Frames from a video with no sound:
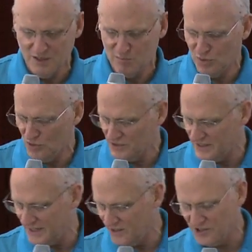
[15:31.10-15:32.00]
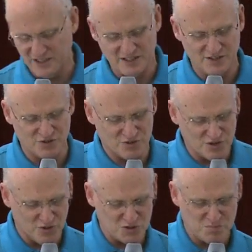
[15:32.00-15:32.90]
bolded area in your
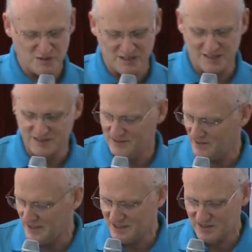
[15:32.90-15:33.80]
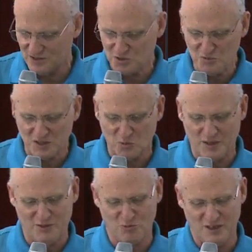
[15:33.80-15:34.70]
notes, but I didn't do it
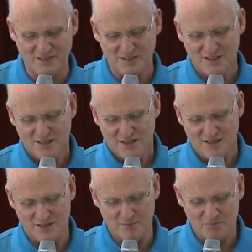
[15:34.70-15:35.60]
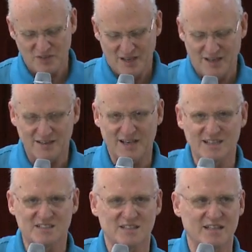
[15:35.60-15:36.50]
quite right. And that
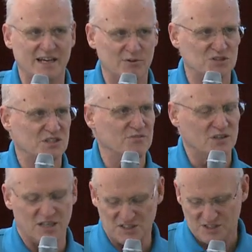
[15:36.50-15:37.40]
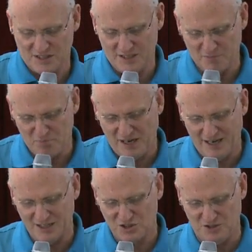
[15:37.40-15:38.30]
is the language of lust and
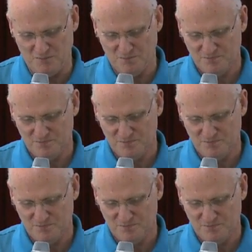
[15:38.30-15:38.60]
passion.